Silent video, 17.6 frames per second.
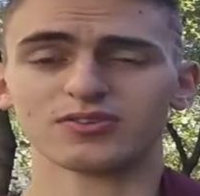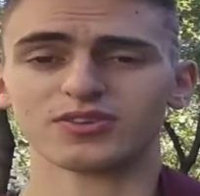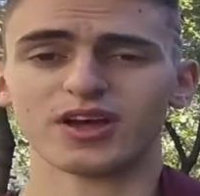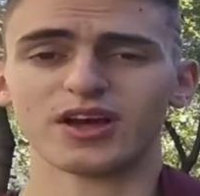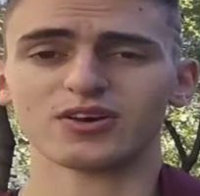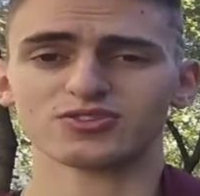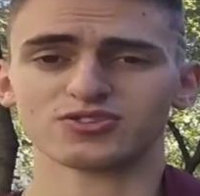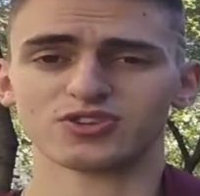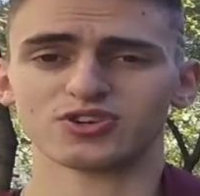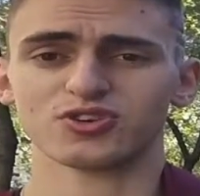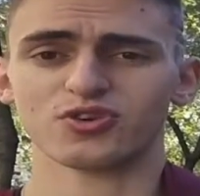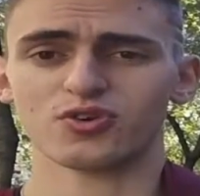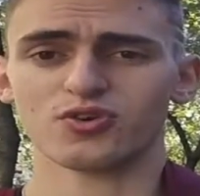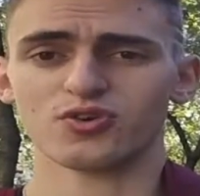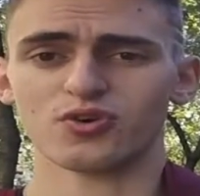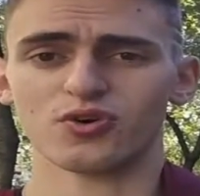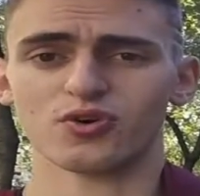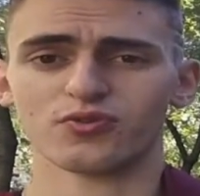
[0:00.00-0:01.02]
I was going to
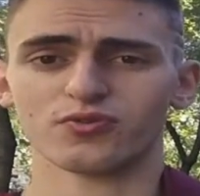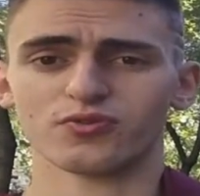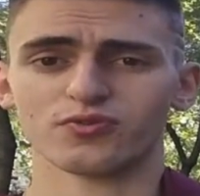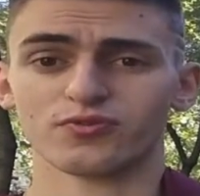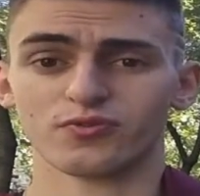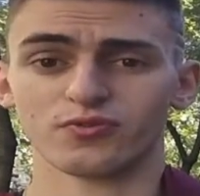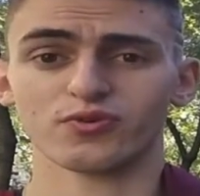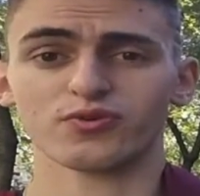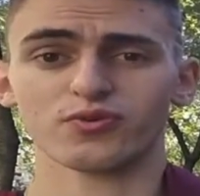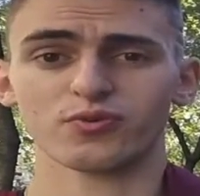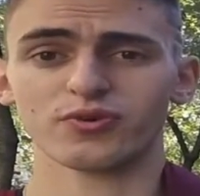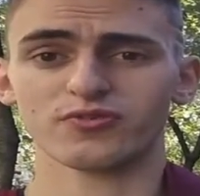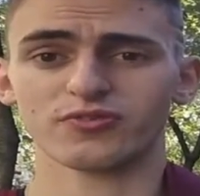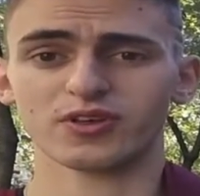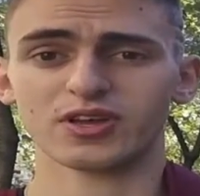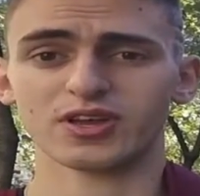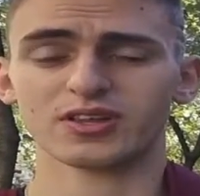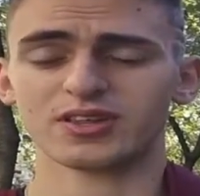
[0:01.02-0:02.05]
go through with
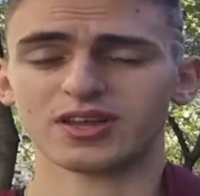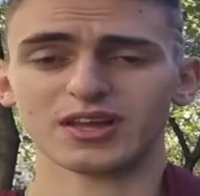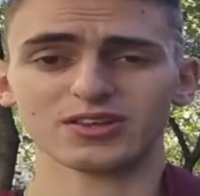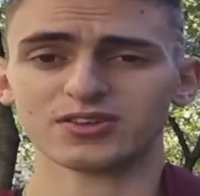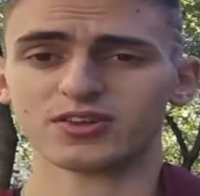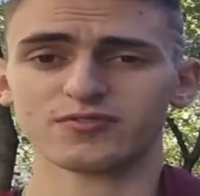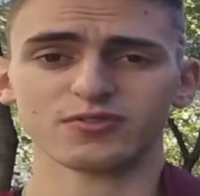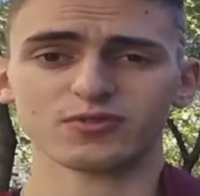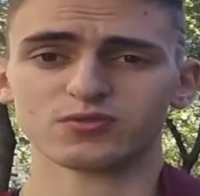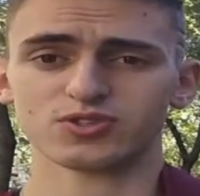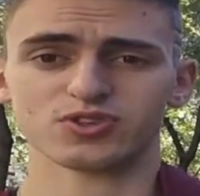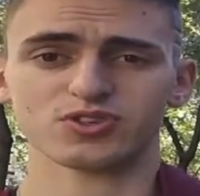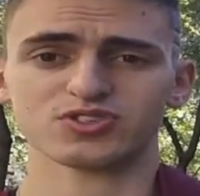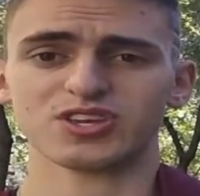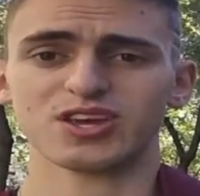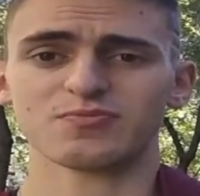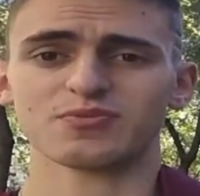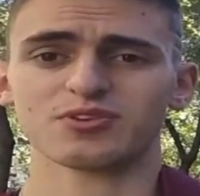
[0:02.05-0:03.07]
it, that nothing was going
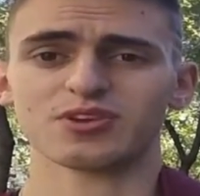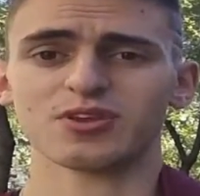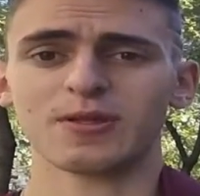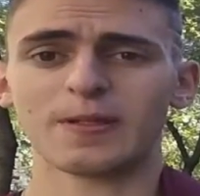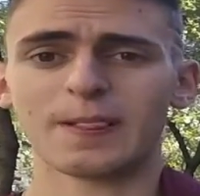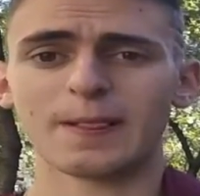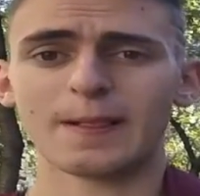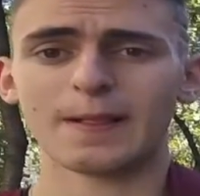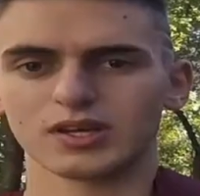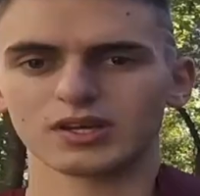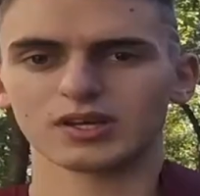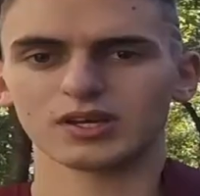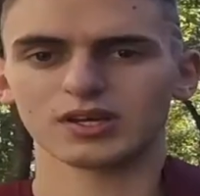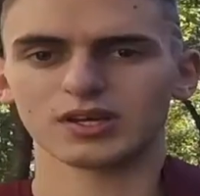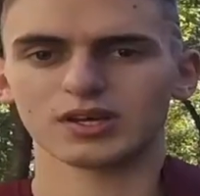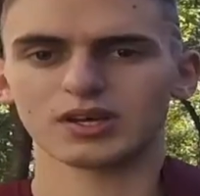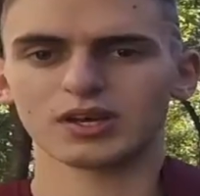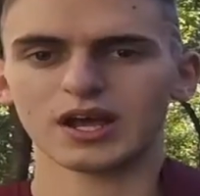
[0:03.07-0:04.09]
to happen.
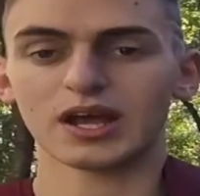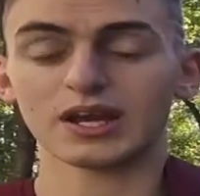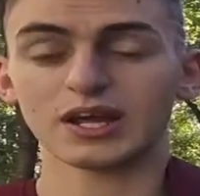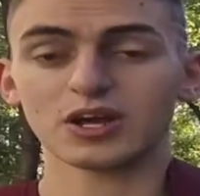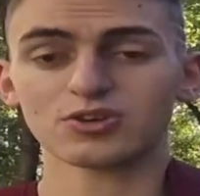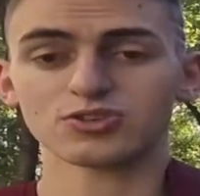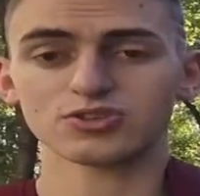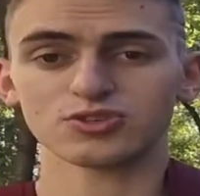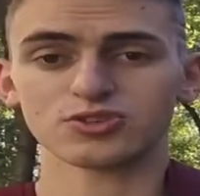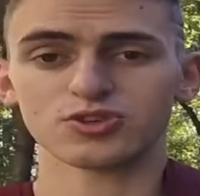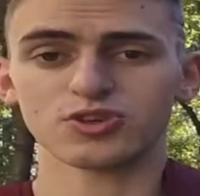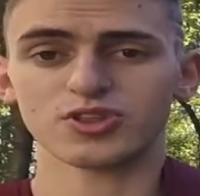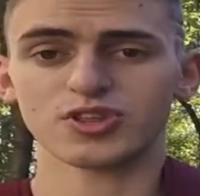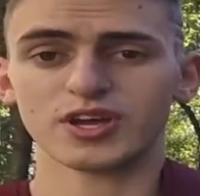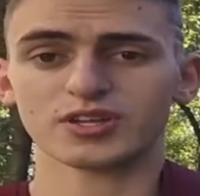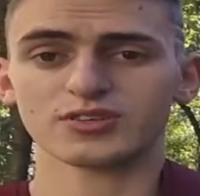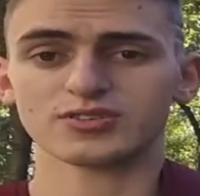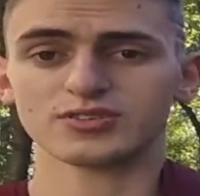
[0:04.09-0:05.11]
And I also know
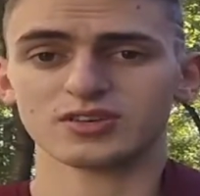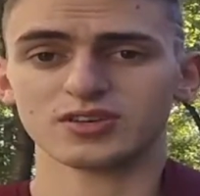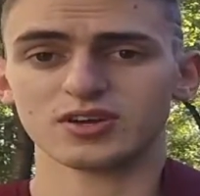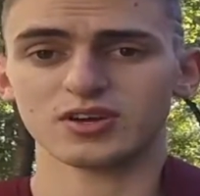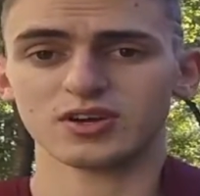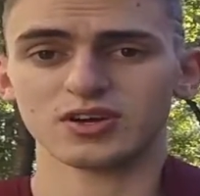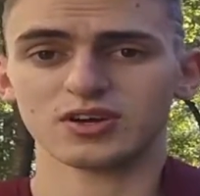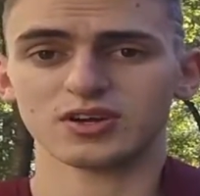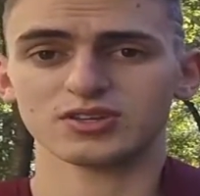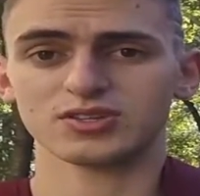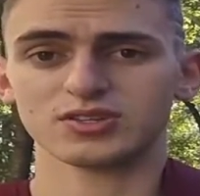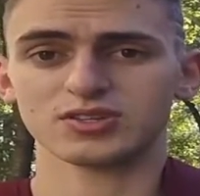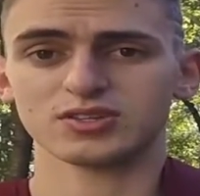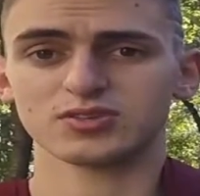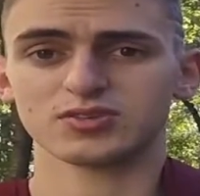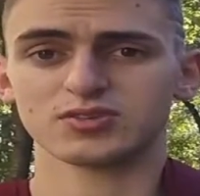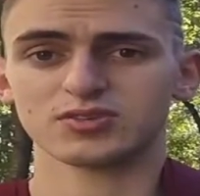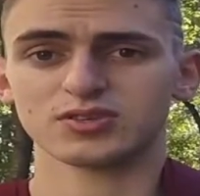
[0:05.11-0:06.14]
that
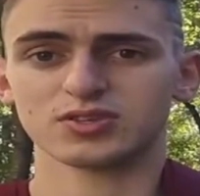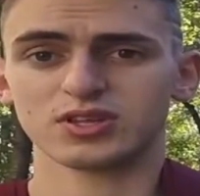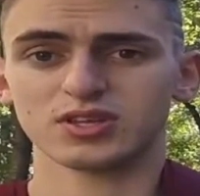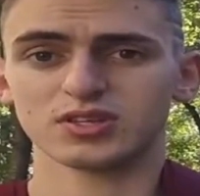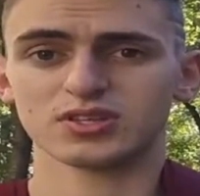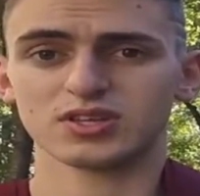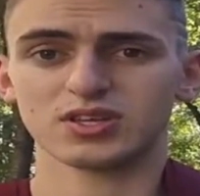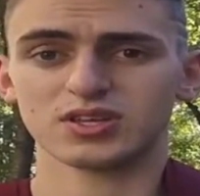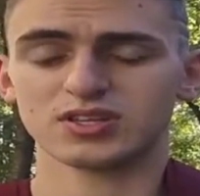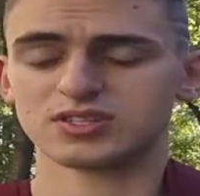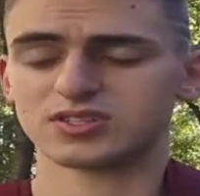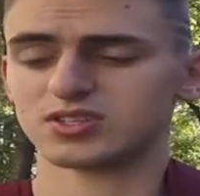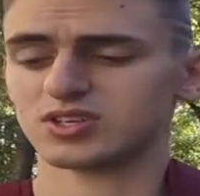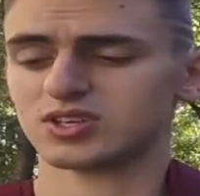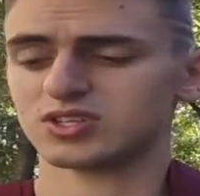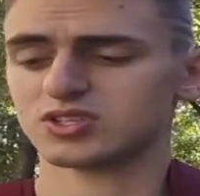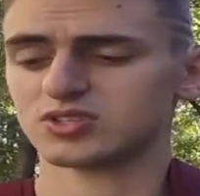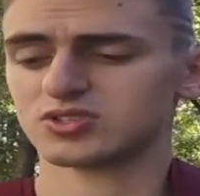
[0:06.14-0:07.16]
it
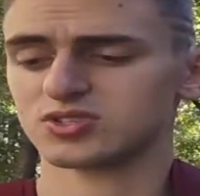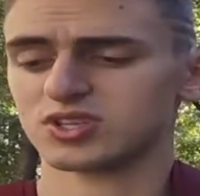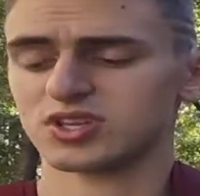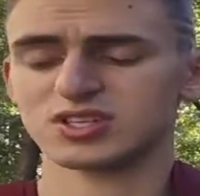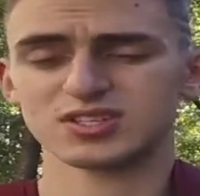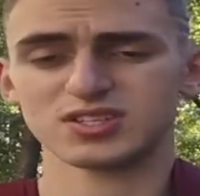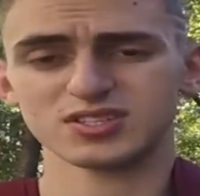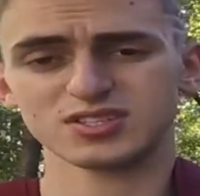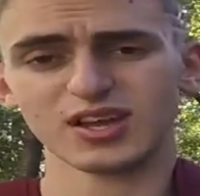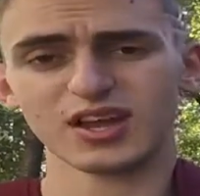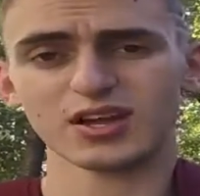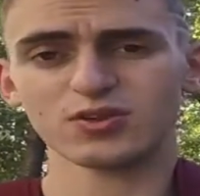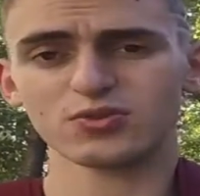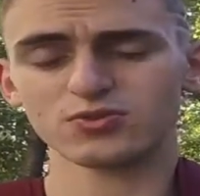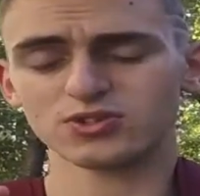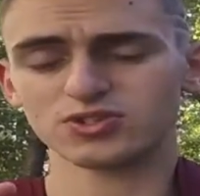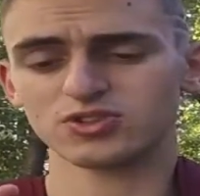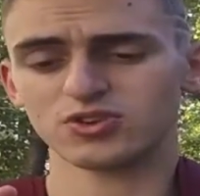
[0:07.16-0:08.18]
is a
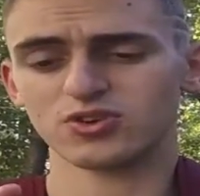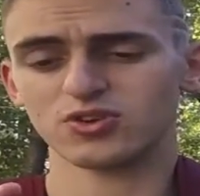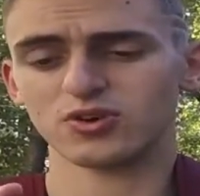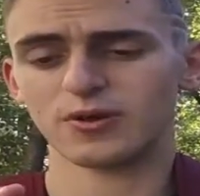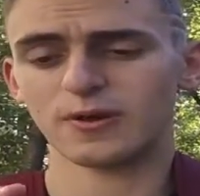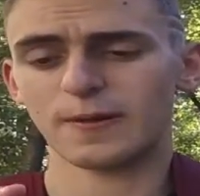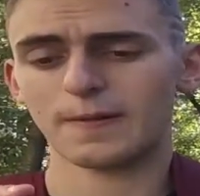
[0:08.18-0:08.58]
cycle, so